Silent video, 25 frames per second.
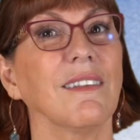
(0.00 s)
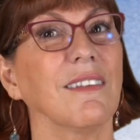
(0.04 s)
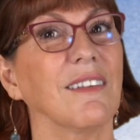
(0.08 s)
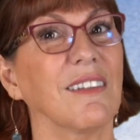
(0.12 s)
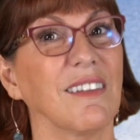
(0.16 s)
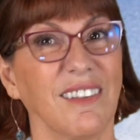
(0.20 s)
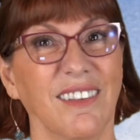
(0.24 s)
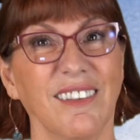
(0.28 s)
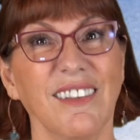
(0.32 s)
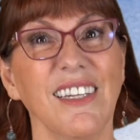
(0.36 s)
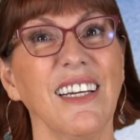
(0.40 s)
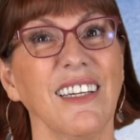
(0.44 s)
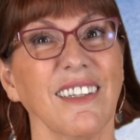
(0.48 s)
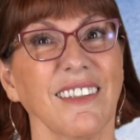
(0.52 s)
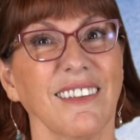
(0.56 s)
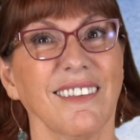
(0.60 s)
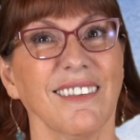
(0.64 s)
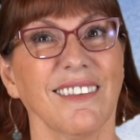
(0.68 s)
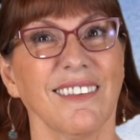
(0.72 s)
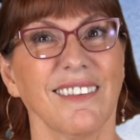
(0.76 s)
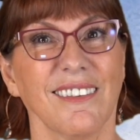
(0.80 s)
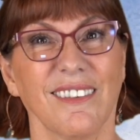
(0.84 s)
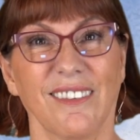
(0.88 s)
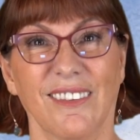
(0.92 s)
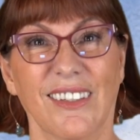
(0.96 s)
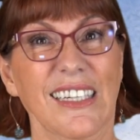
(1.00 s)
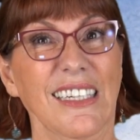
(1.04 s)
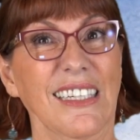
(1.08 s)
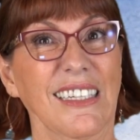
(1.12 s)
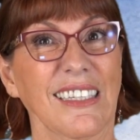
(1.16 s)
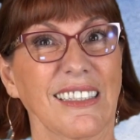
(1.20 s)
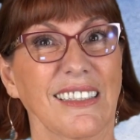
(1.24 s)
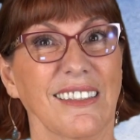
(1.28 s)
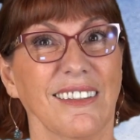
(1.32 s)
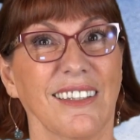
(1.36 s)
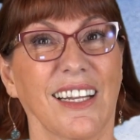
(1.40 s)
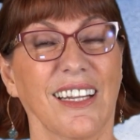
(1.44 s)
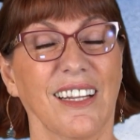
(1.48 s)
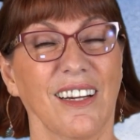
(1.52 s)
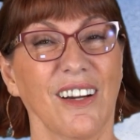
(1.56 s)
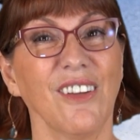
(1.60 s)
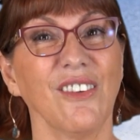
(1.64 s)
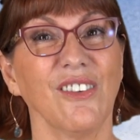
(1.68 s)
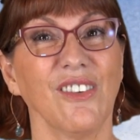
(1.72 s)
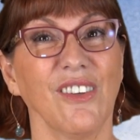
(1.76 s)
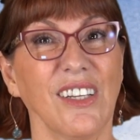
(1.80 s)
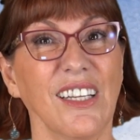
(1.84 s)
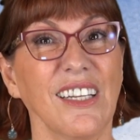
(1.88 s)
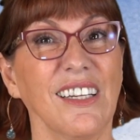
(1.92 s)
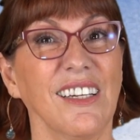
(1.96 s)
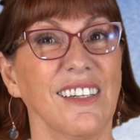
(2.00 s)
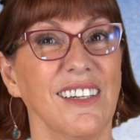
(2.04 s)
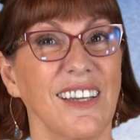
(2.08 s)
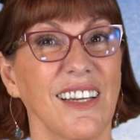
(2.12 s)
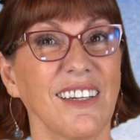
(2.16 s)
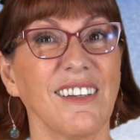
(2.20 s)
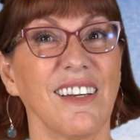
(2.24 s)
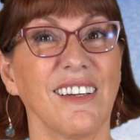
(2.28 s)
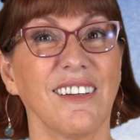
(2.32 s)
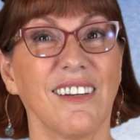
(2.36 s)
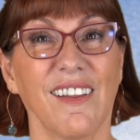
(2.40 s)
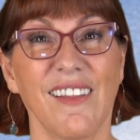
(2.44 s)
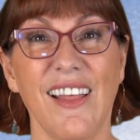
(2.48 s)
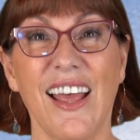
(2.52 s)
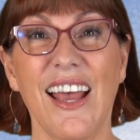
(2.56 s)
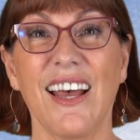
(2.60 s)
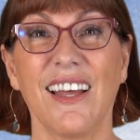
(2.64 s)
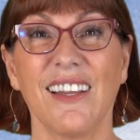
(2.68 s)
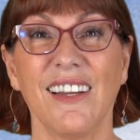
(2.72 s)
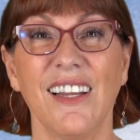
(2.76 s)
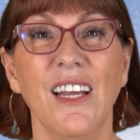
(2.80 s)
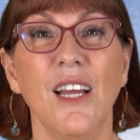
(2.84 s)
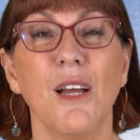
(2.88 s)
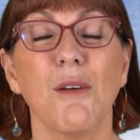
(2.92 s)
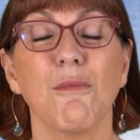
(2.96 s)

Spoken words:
the sticks, right? They can also get addicted to that.